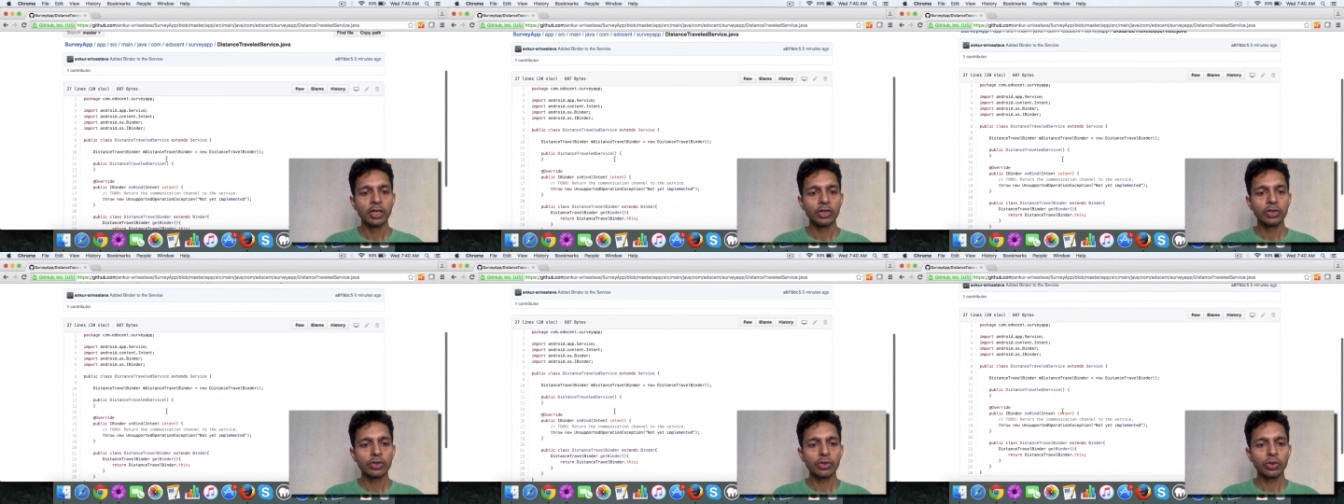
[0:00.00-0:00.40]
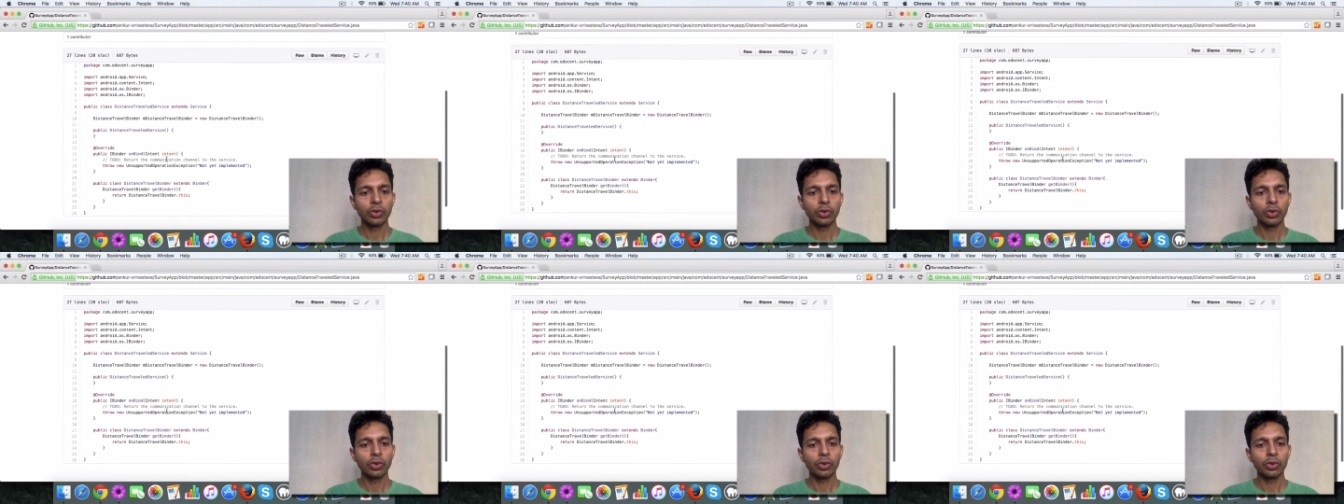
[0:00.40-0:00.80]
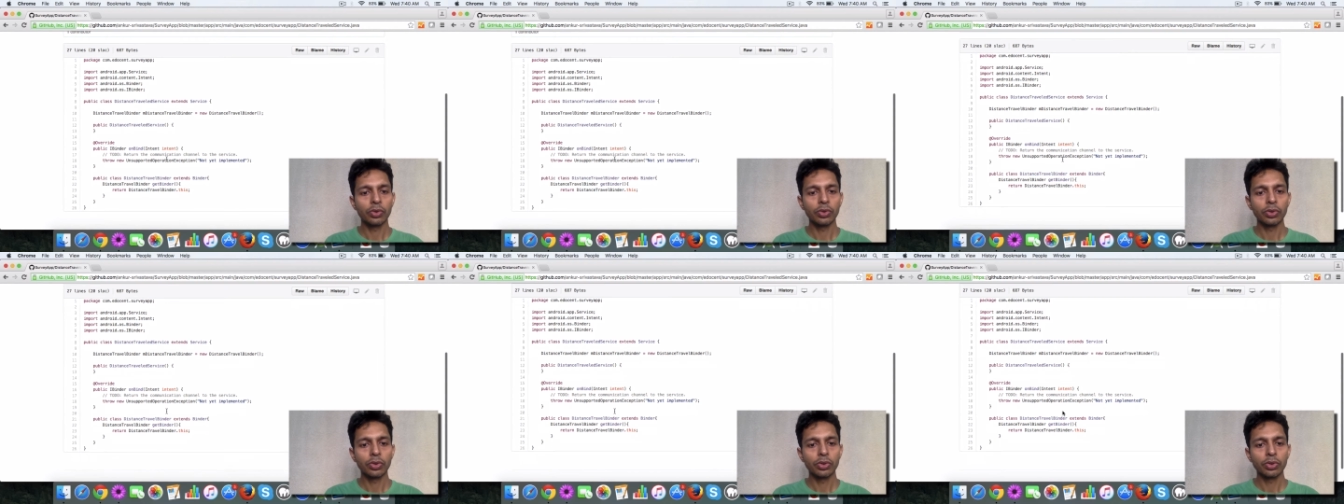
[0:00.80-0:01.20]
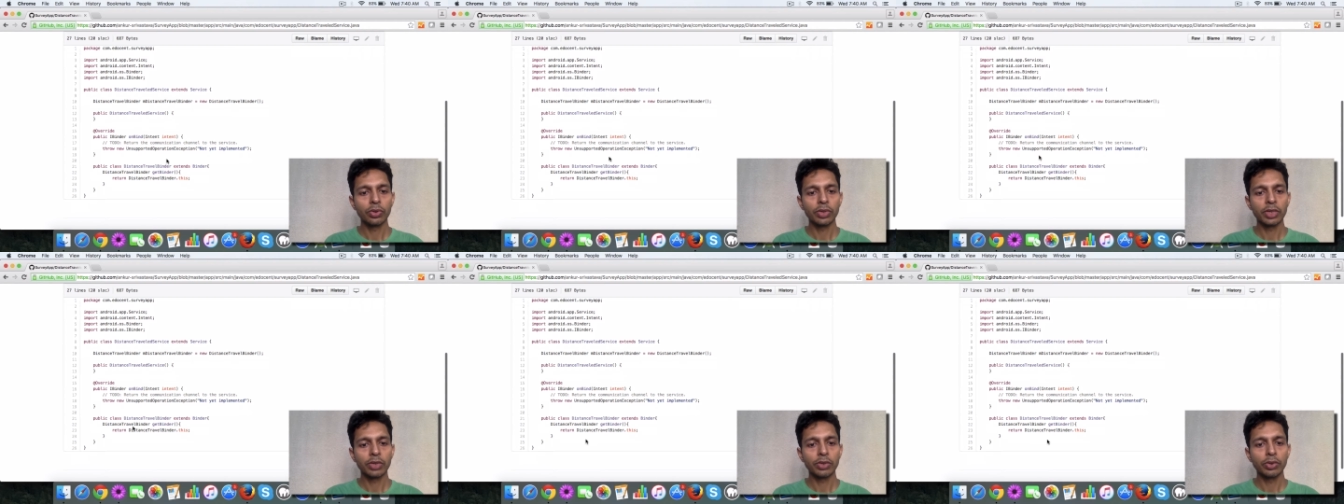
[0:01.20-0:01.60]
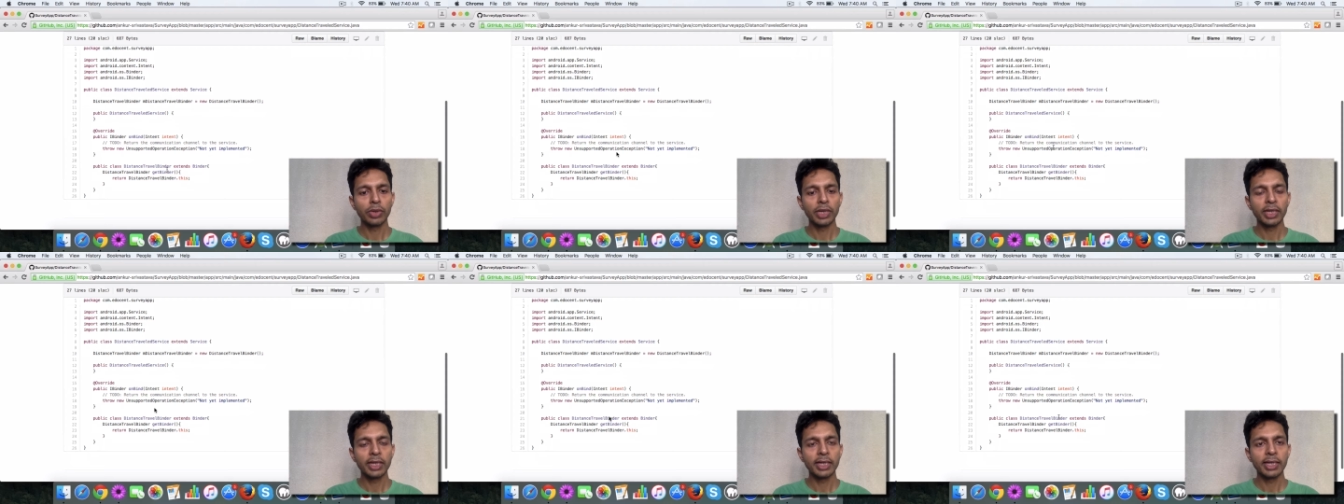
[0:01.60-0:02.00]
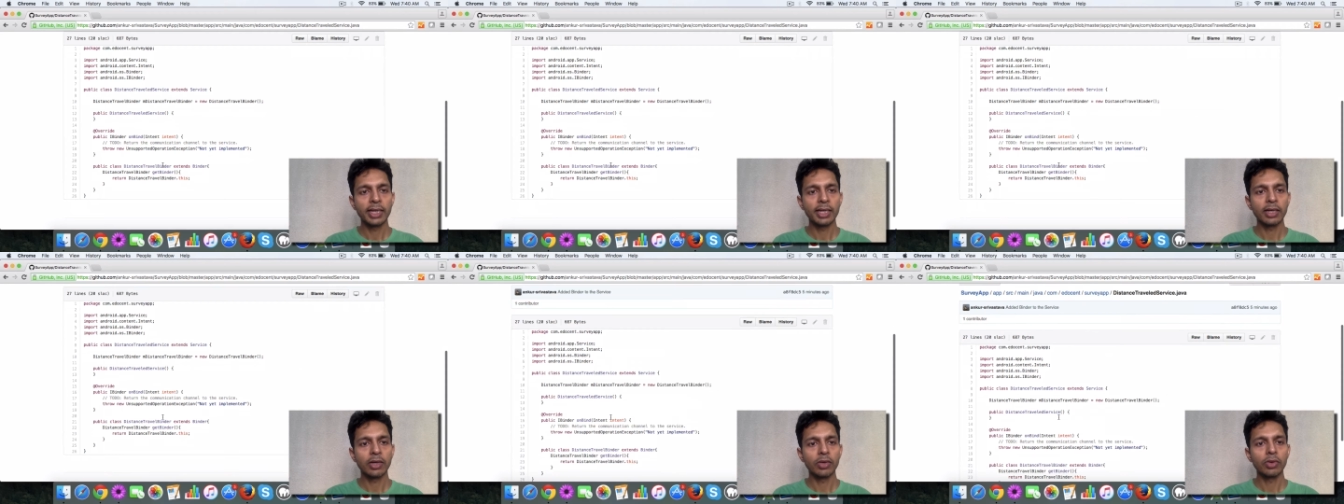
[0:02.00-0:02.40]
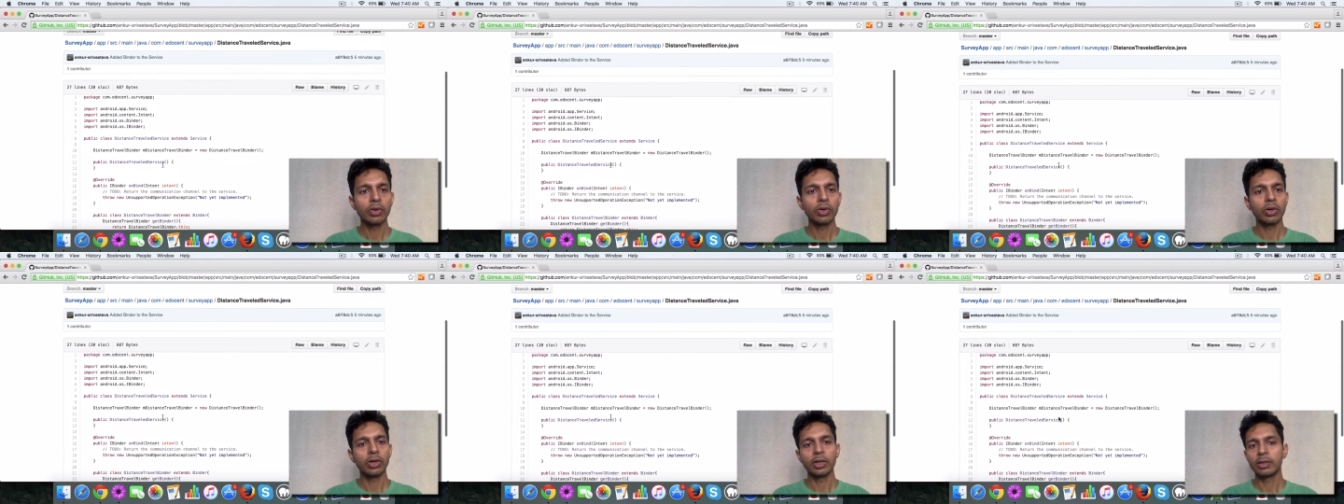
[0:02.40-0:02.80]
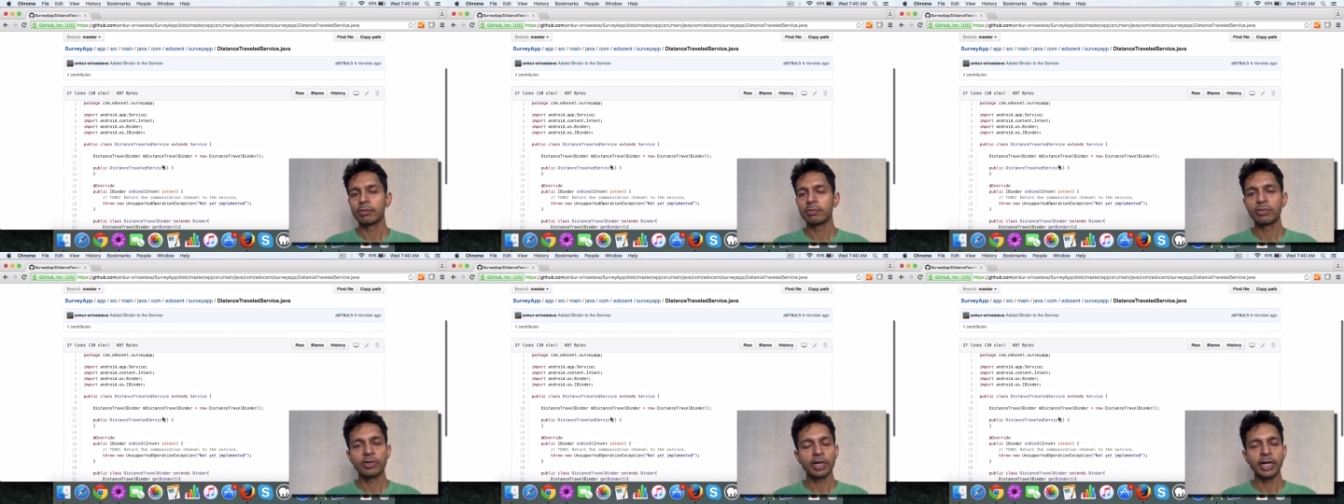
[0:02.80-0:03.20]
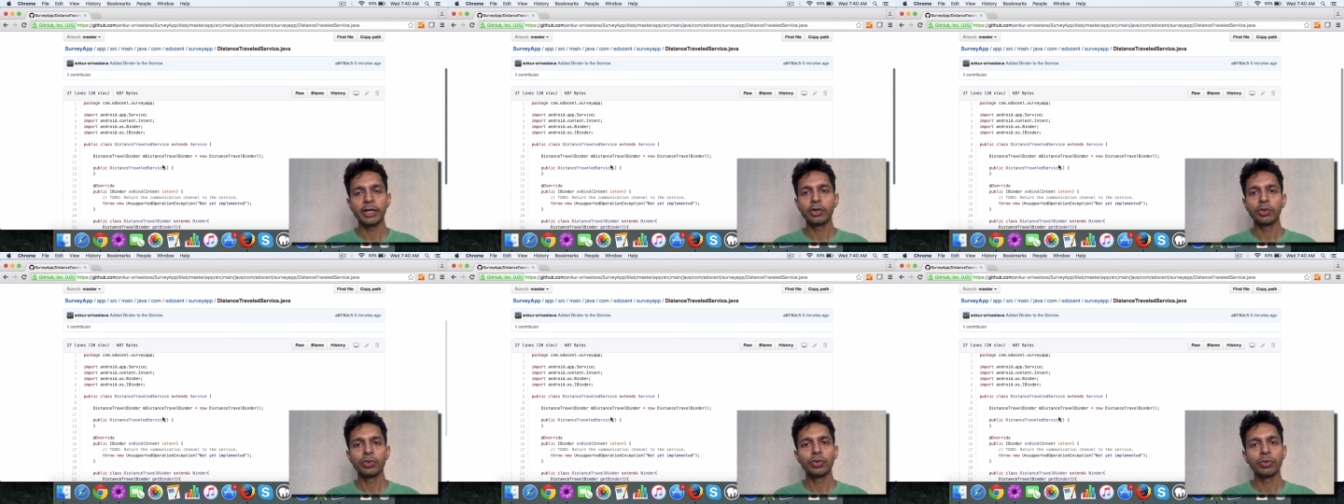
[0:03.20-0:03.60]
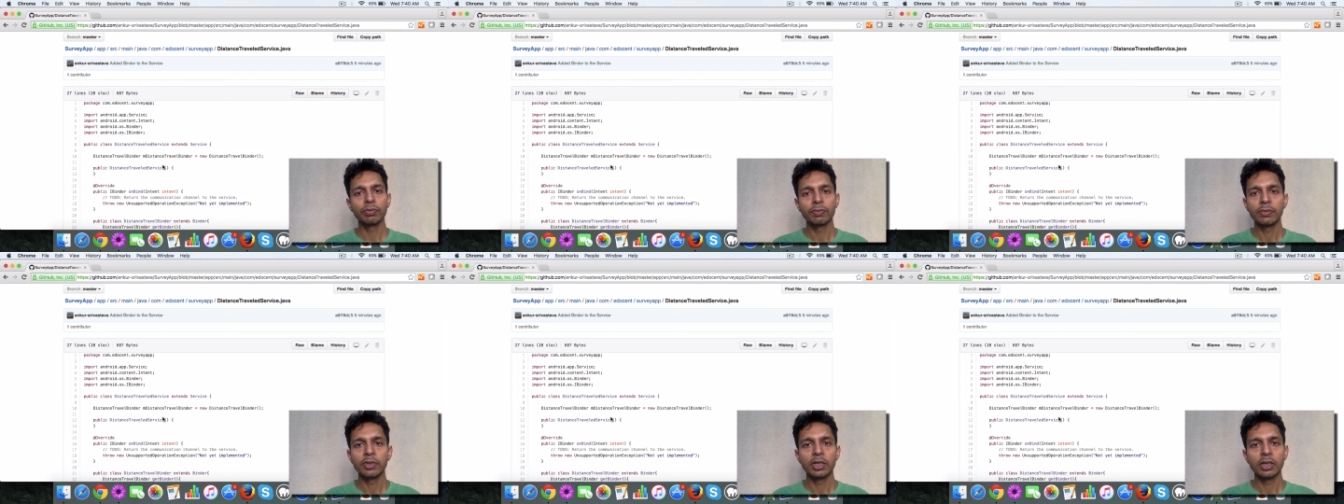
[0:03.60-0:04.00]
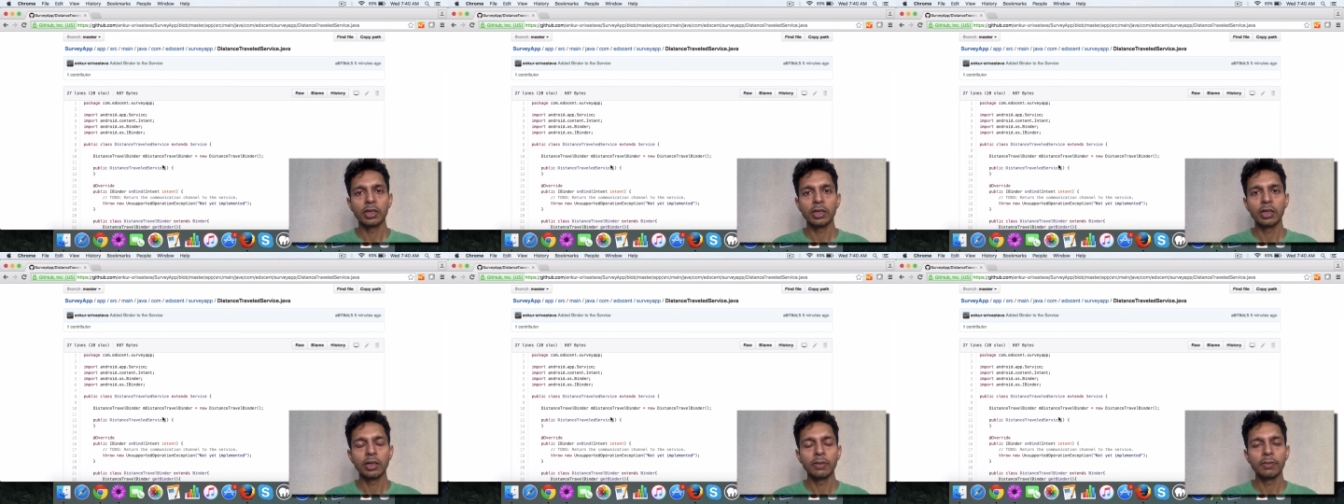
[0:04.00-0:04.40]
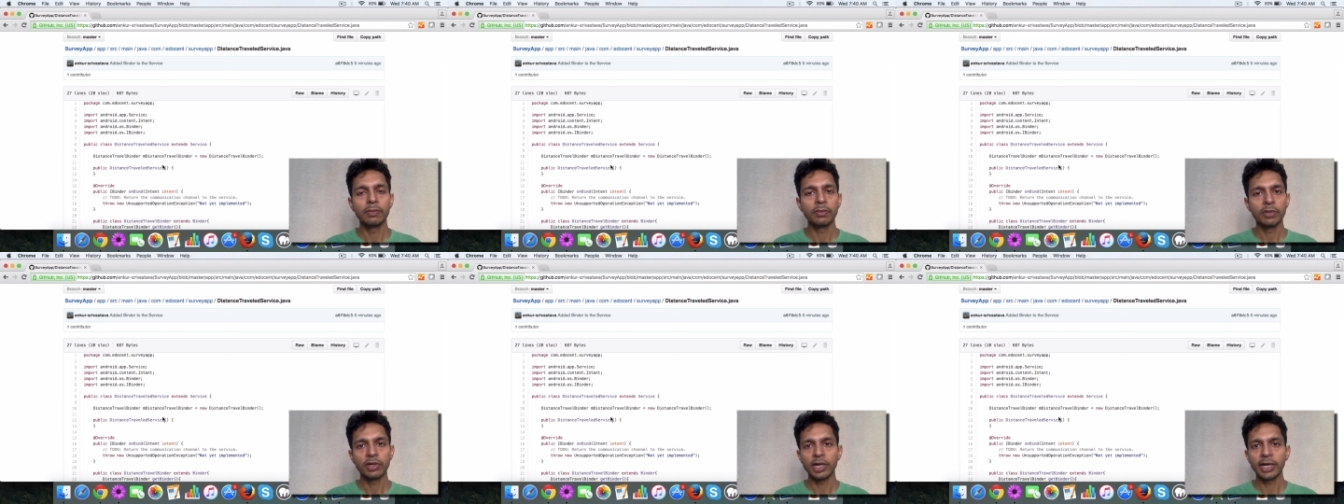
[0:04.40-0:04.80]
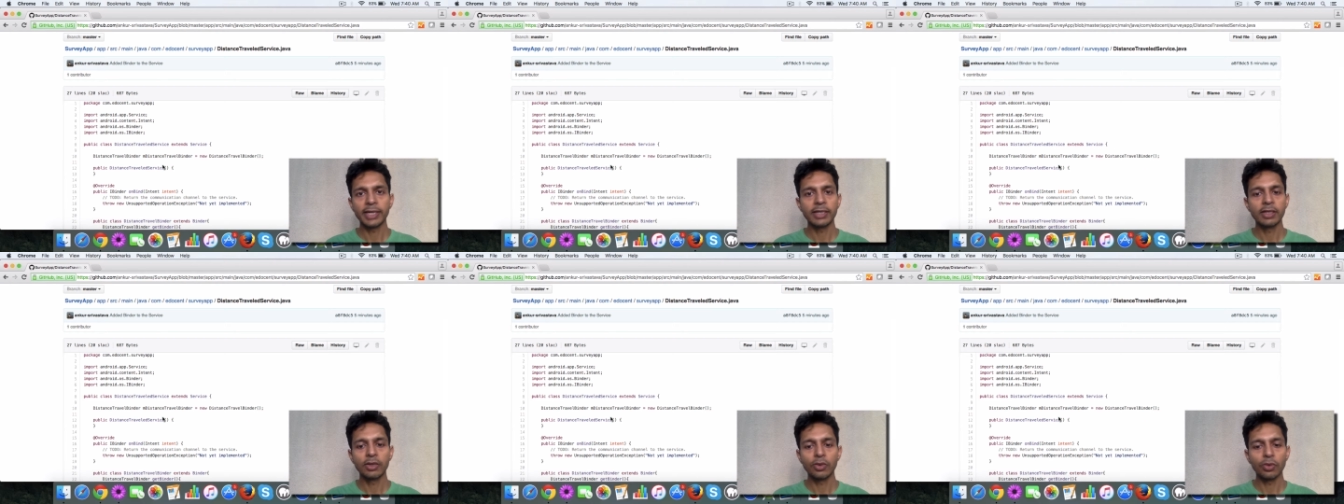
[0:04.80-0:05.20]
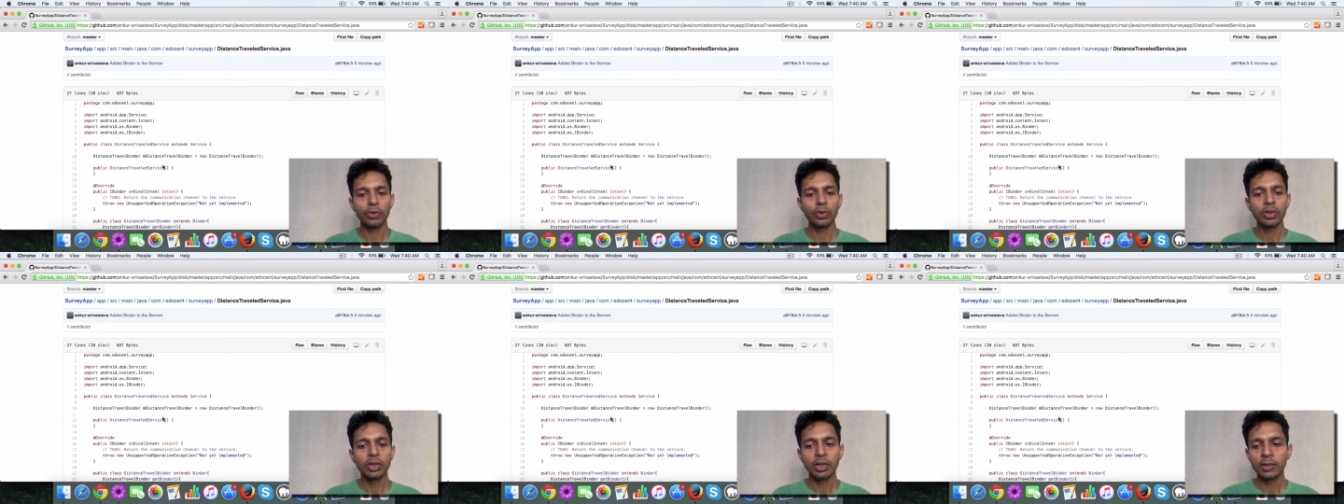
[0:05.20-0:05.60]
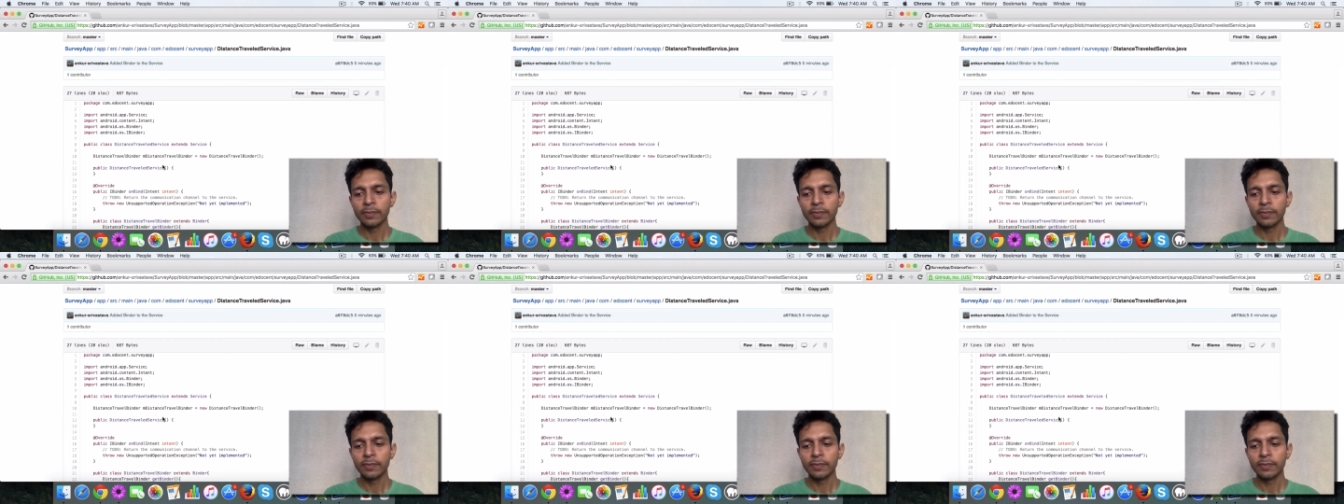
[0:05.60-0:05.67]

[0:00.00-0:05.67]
so you know you can go ahead and take a look or try to uh, write the code